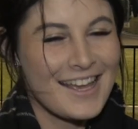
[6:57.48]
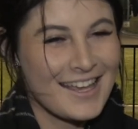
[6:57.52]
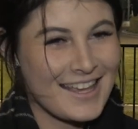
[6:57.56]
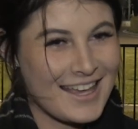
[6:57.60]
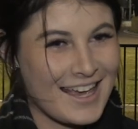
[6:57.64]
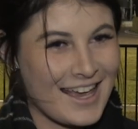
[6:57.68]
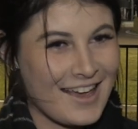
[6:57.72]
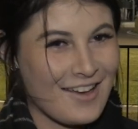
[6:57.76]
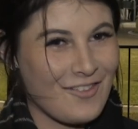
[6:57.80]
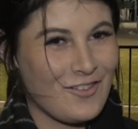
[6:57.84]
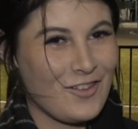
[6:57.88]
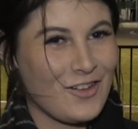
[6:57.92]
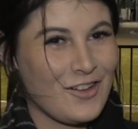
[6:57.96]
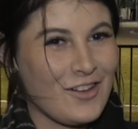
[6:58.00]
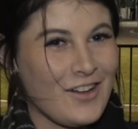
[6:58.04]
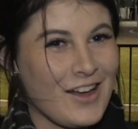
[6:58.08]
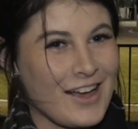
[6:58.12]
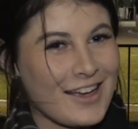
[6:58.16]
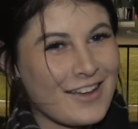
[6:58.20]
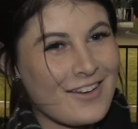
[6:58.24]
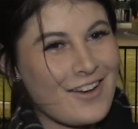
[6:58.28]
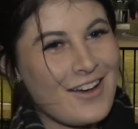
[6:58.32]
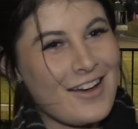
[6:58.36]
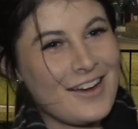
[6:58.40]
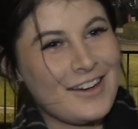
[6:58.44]
Yeah, well,
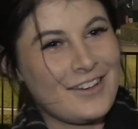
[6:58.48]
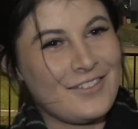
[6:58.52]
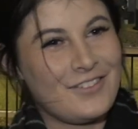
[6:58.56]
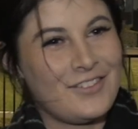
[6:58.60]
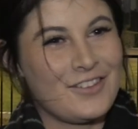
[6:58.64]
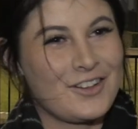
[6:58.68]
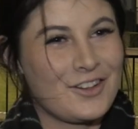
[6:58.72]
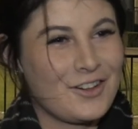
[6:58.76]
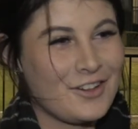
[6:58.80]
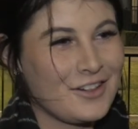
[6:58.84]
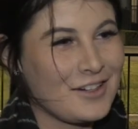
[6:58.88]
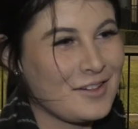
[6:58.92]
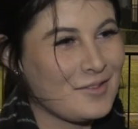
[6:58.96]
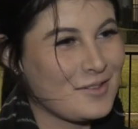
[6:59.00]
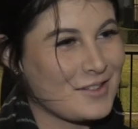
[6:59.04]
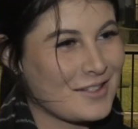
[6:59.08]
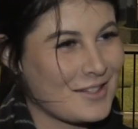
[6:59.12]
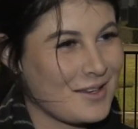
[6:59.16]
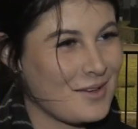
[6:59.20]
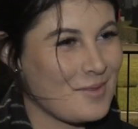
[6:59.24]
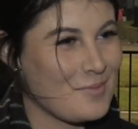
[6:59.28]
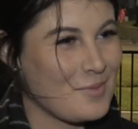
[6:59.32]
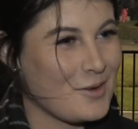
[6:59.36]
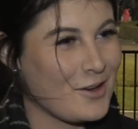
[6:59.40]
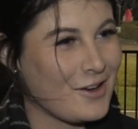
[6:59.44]
I kind of forgot it
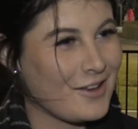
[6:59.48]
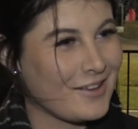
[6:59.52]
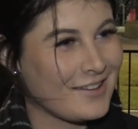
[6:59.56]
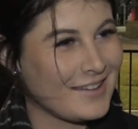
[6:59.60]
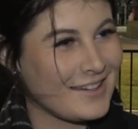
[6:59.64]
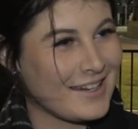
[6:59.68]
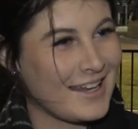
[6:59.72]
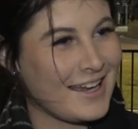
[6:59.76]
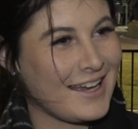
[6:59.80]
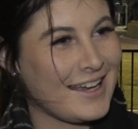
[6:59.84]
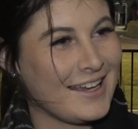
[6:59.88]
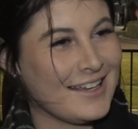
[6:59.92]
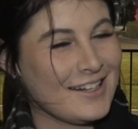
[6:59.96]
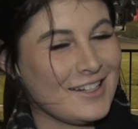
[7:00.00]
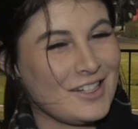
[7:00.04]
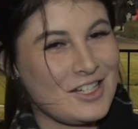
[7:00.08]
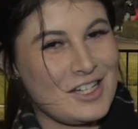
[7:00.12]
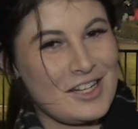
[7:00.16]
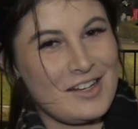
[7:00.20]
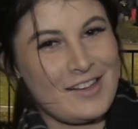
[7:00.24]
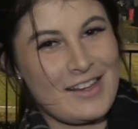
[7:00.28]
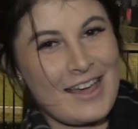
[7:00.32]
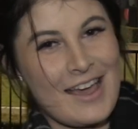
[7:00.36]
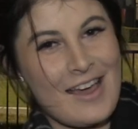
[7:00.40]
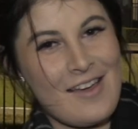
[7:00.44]
was her birthday, and
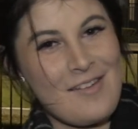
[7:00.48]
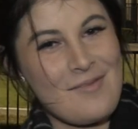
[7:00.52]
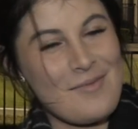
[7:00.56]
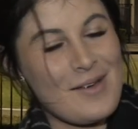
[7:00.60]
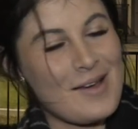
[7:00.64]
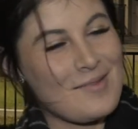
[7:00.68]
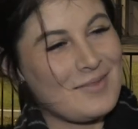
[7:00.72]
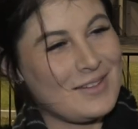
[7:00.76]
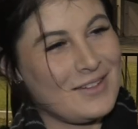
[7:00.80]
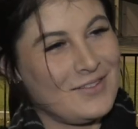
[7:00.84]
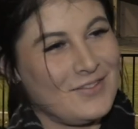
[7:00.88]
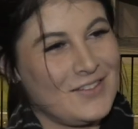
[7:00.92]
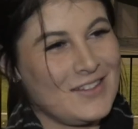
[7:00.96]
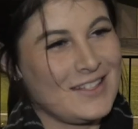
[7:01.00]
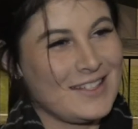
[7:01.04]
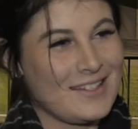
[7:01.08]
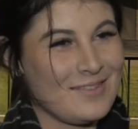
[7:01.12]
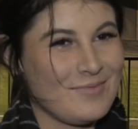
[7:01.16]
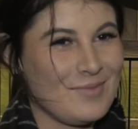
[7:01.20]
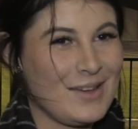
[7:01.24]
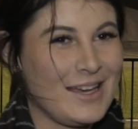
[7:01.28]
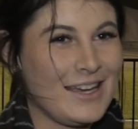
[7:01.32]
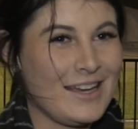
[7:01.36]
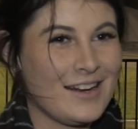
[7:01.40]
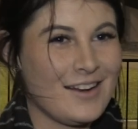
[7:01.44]
she came up to
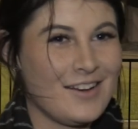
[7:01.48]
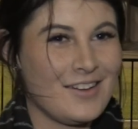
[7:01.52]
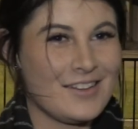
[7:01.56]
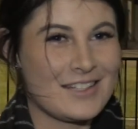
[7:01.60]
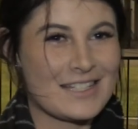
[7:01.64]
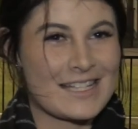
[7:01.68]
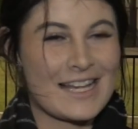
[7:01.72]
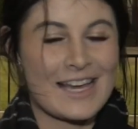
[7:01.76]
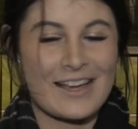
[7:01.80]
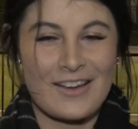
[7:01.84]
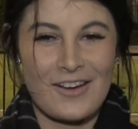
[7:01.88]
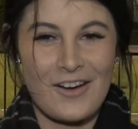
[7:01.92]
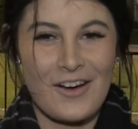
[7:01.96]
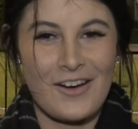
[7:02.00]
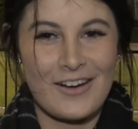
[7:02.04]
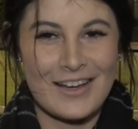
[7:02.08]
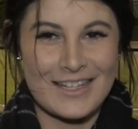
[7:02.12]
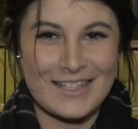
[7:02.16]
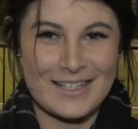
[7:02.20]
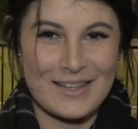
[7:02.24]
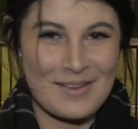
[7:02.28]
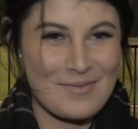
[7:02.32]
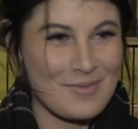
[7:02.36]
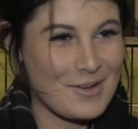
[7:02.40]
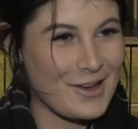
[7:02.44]
visit me, and I was like, oh,
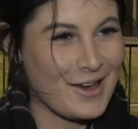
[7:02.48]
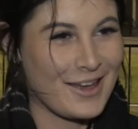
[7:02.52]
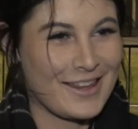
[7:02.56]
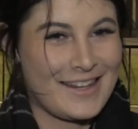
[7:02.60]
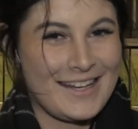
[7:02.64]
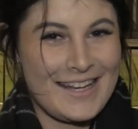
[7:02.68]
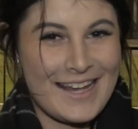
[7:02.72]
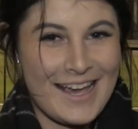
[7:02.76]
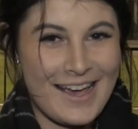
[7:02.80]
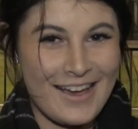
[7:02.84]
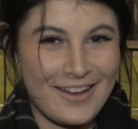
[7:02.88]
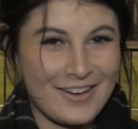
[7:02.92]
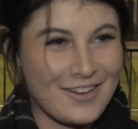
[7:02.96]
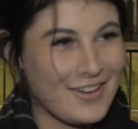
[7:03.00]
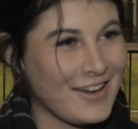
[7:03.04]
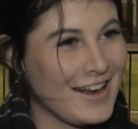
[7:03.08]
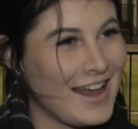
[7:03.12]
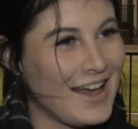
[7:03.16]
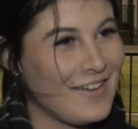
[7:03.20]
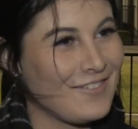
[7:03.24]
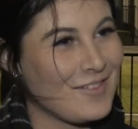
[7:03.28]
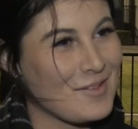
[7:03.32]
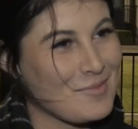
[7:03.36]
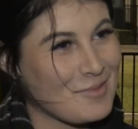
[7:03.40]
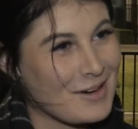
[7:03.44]
it's her birthday. I don't
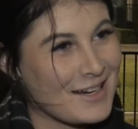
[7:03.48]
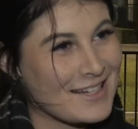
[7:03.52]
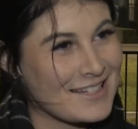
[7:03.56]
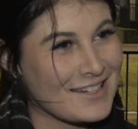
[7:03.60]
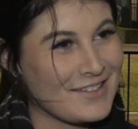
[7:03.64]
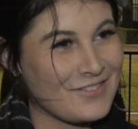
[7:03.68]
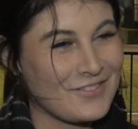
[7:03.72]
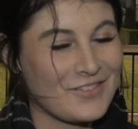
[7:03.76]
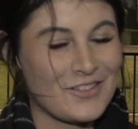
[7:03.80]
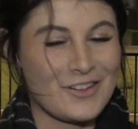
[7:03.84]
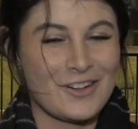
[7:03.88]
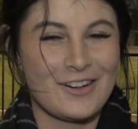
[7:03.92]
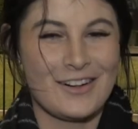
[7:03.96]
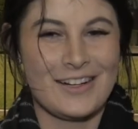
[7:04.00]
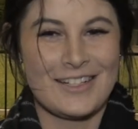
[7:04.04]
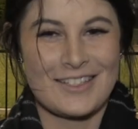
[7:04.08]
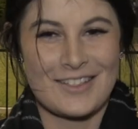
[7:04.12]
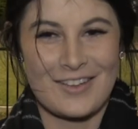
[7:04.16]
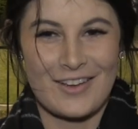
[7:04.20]
have a present for her.